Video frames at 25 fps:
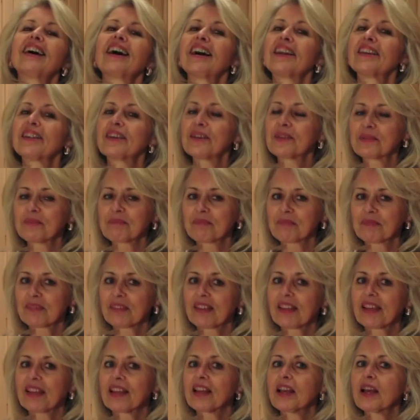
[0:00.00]
Hello,
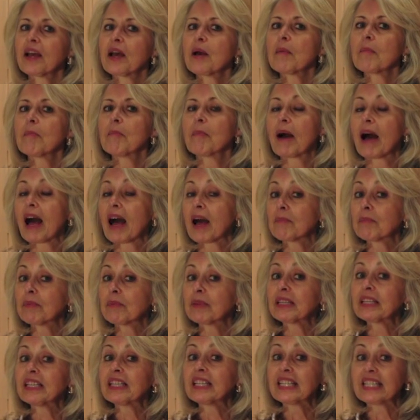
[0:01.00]

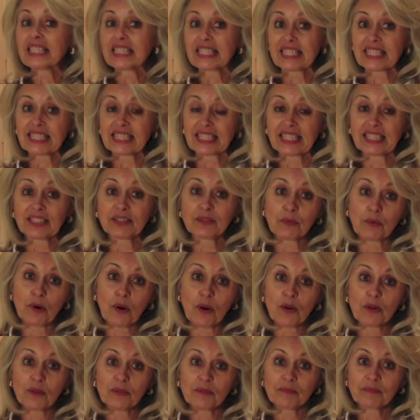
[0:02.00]
poppy seed
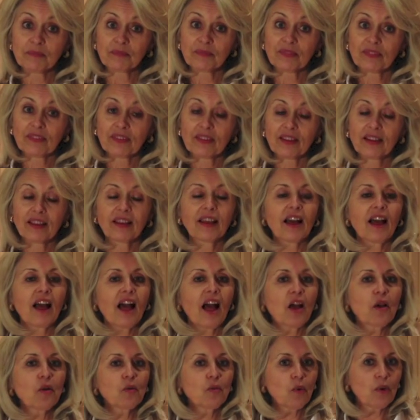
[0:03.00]
roll.
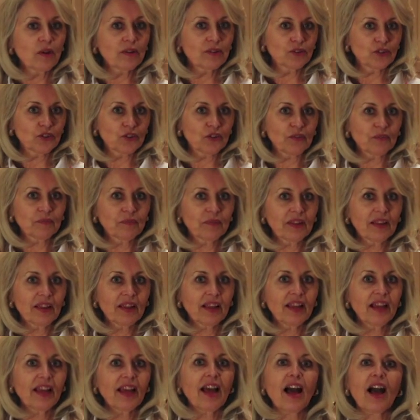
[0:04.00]
I wonder
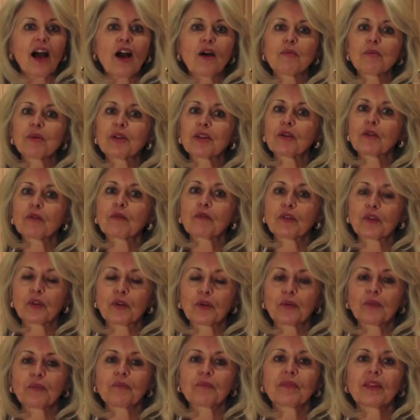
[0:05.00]
how many of
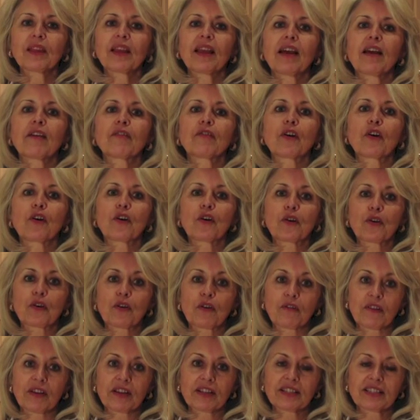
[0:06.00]
you have heard
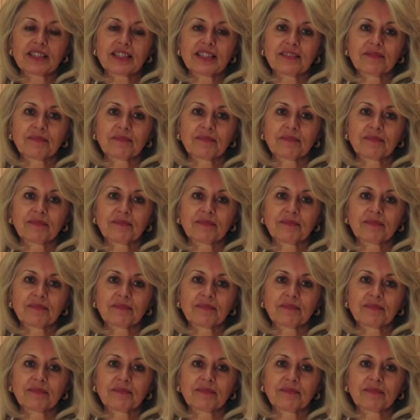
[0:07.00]
of it?